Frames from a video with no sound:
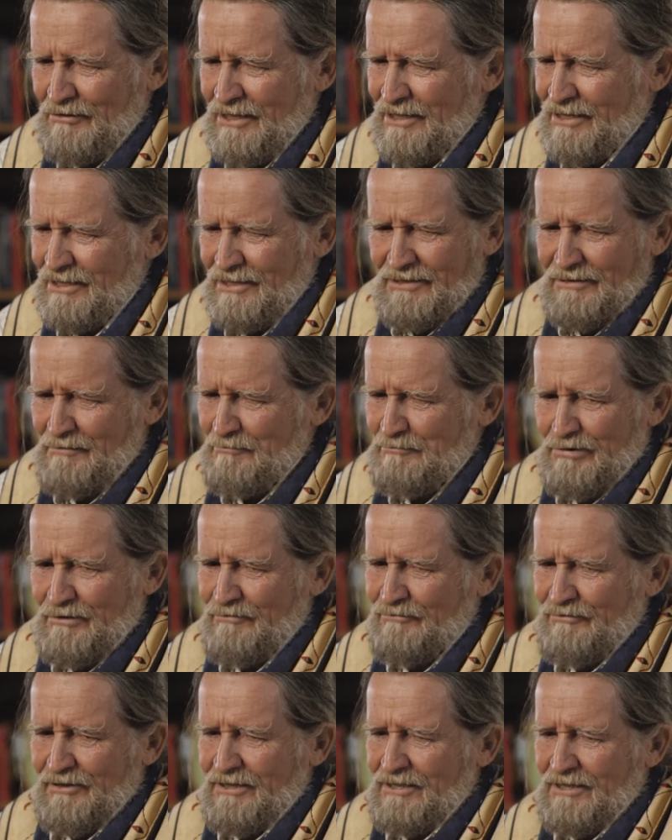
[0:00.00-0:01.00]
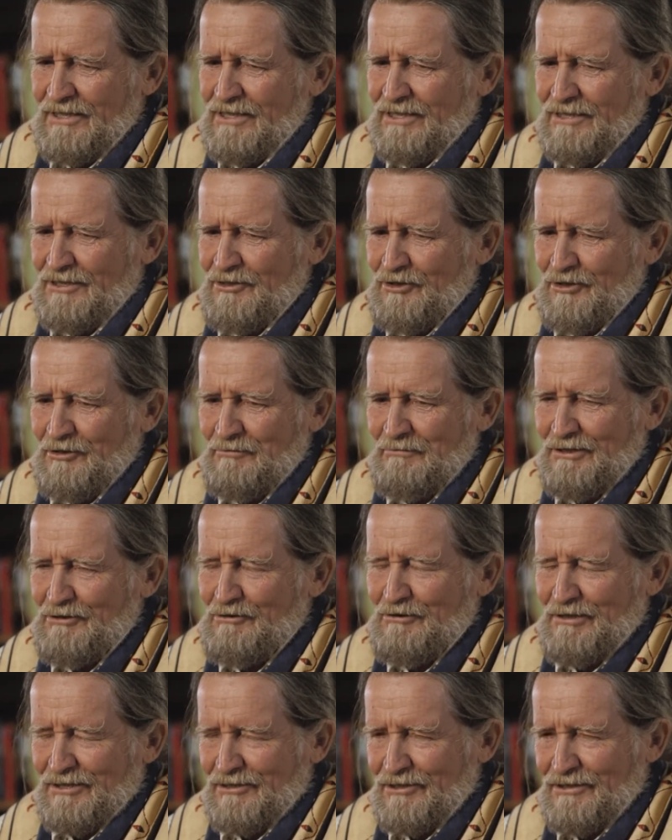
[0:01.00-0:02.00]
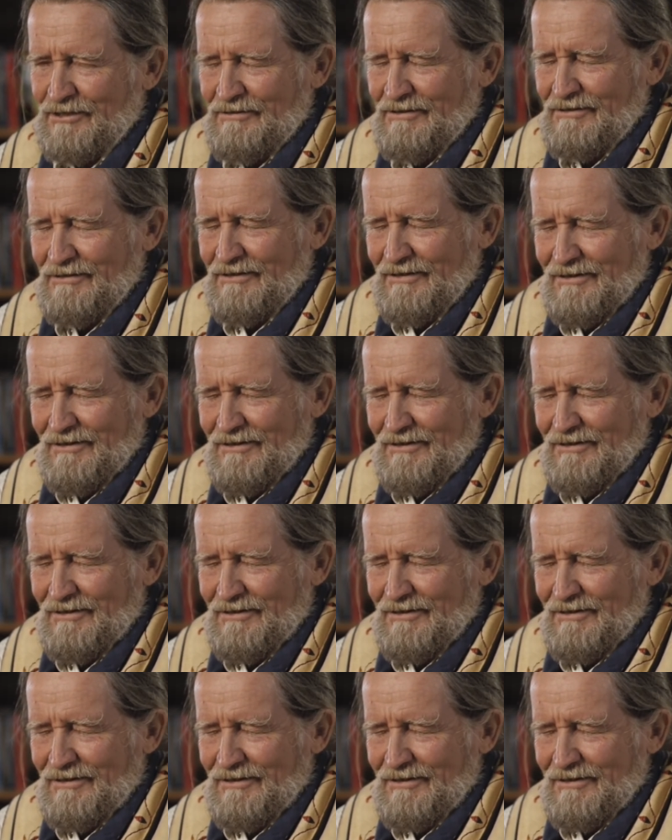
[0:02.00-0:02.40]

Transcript: Like, it's a perfectly legitimate question.